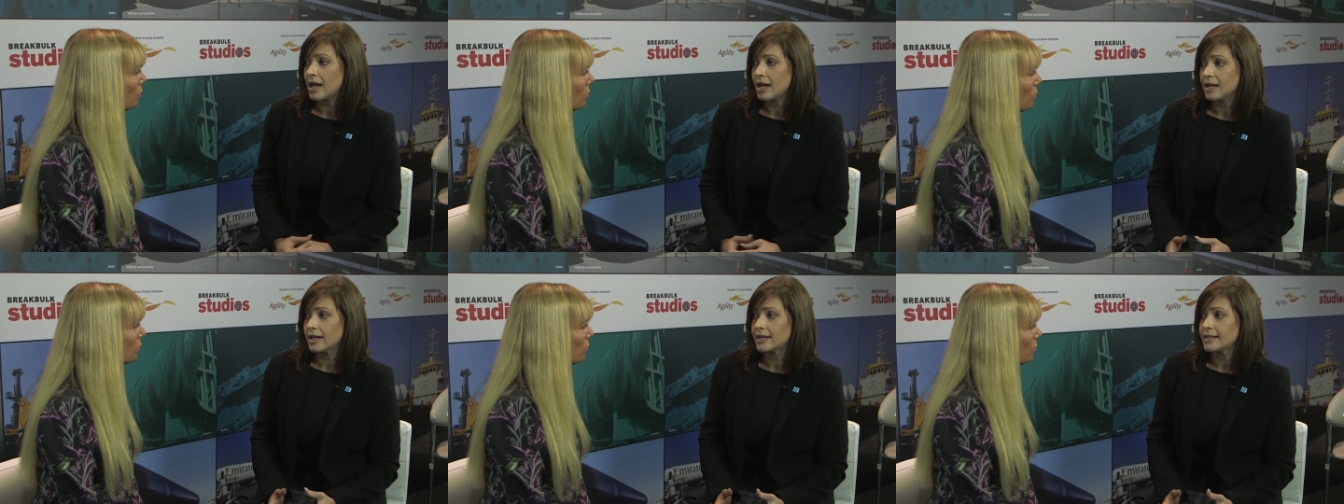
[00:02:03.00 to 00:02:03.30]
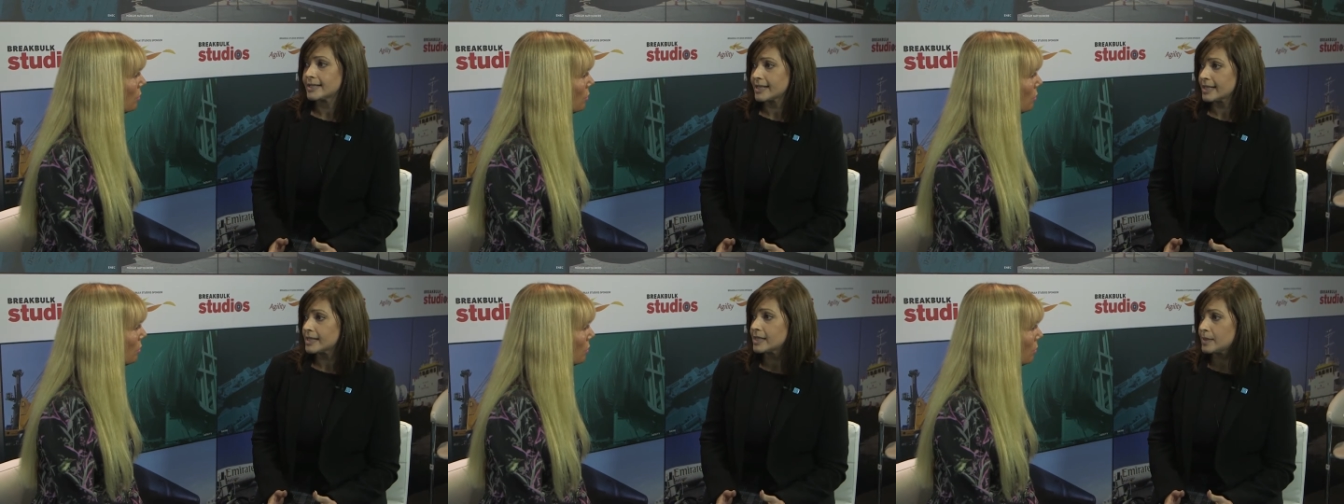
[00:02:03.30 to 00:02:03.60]
a
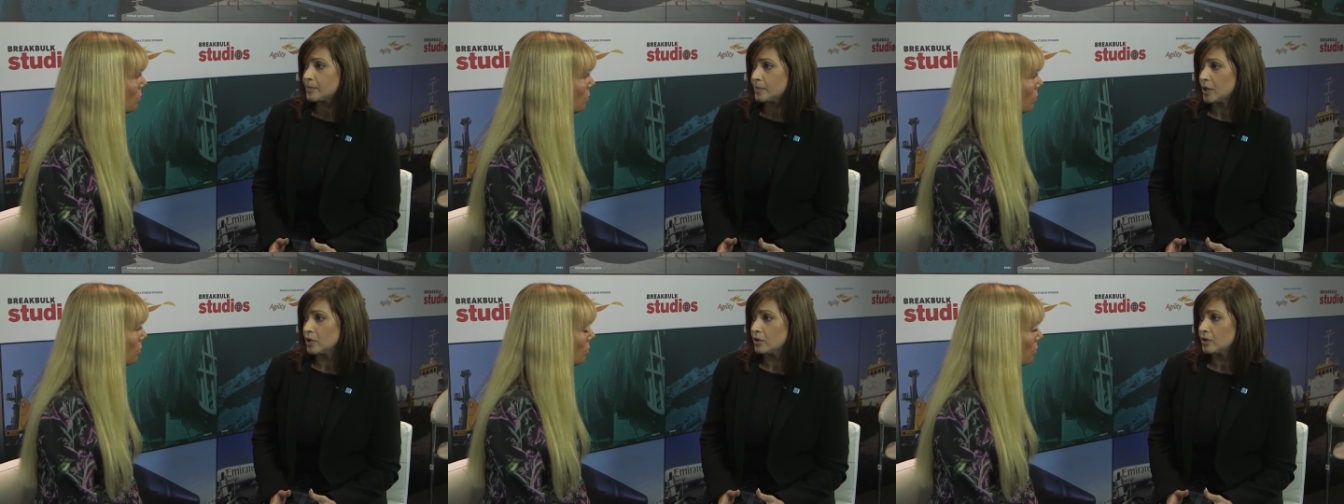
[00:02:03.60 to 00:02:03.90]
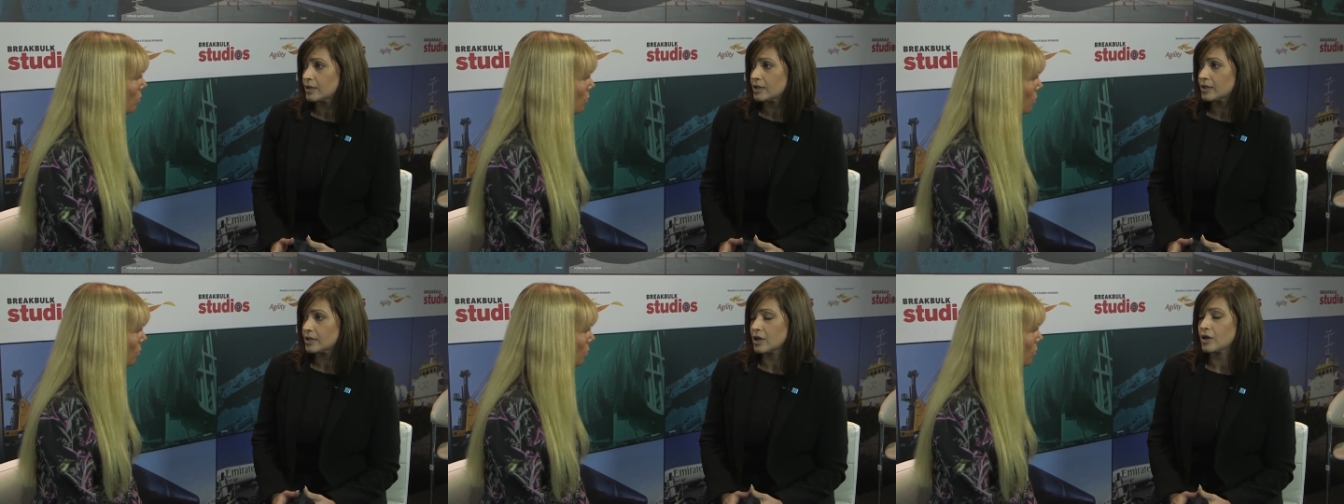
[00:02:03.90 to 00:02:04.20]

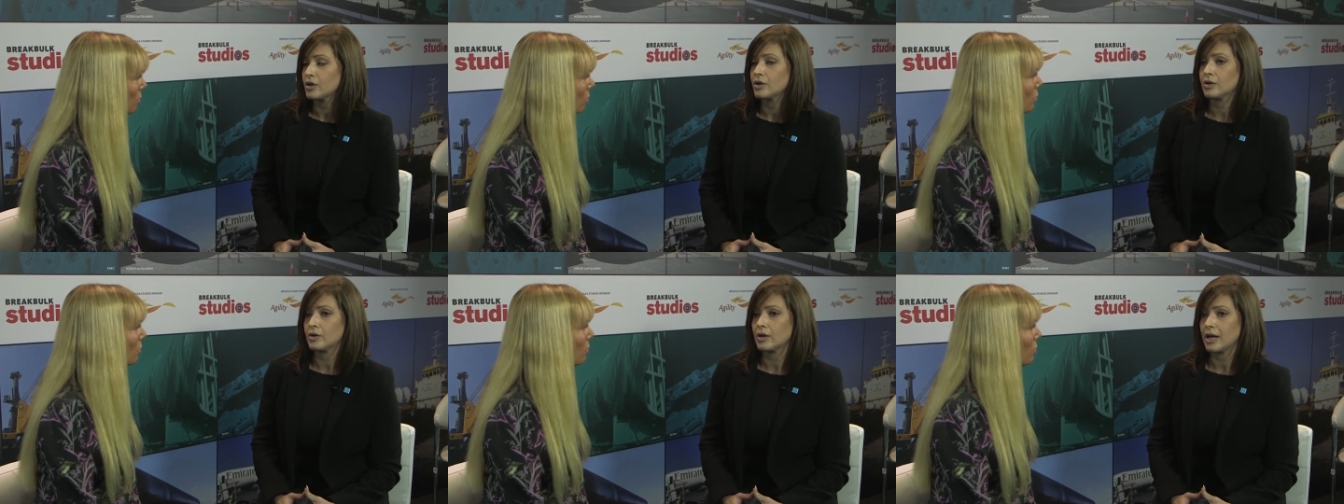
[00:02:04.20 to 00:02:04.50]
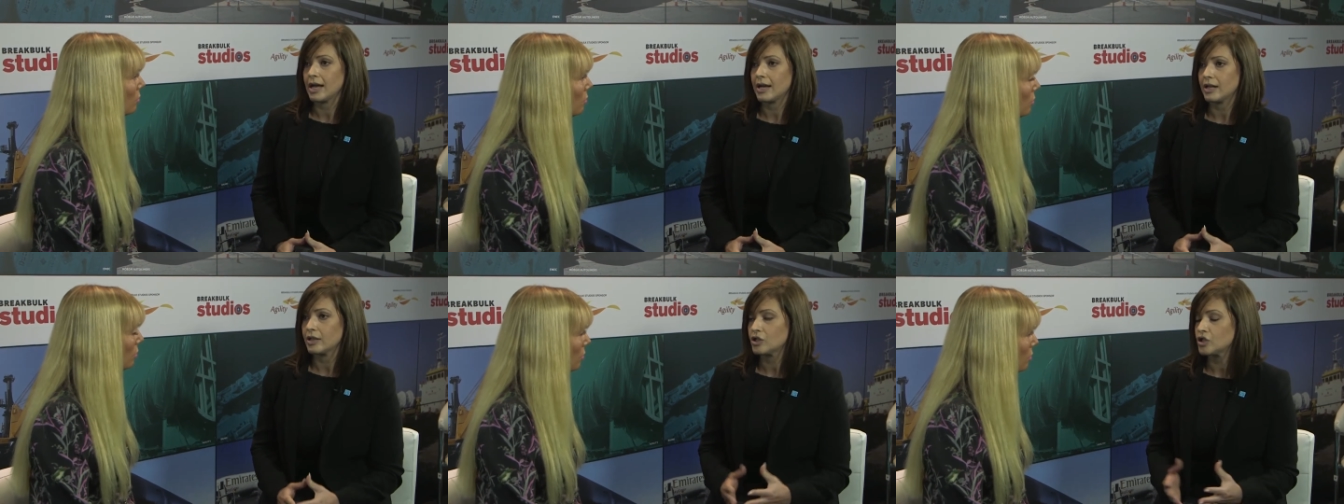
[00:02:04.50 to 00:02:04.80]
dispute, so
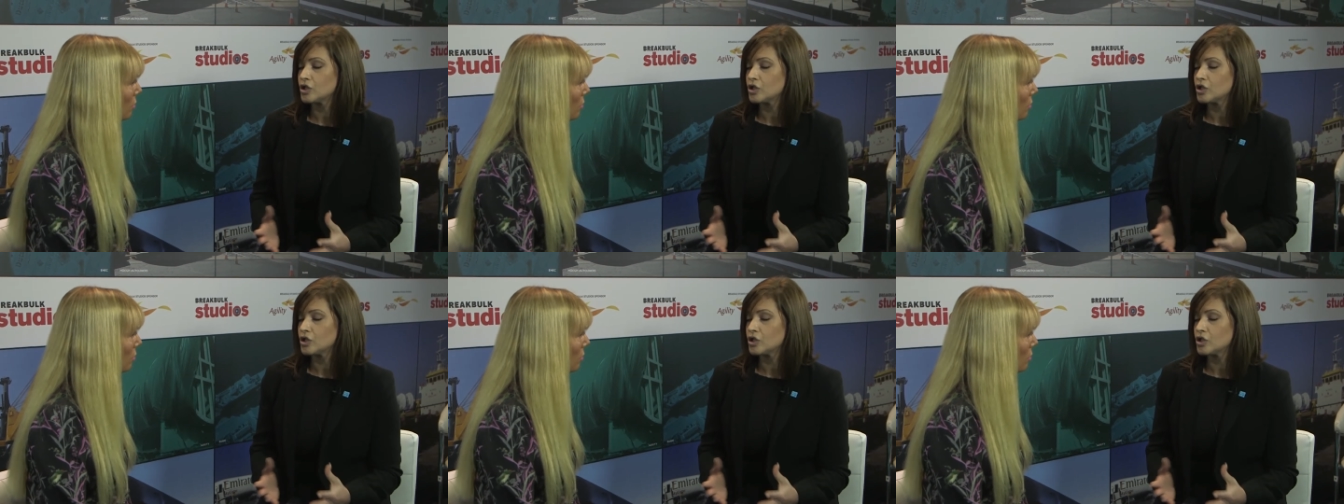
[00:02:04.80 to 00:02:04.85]
uh,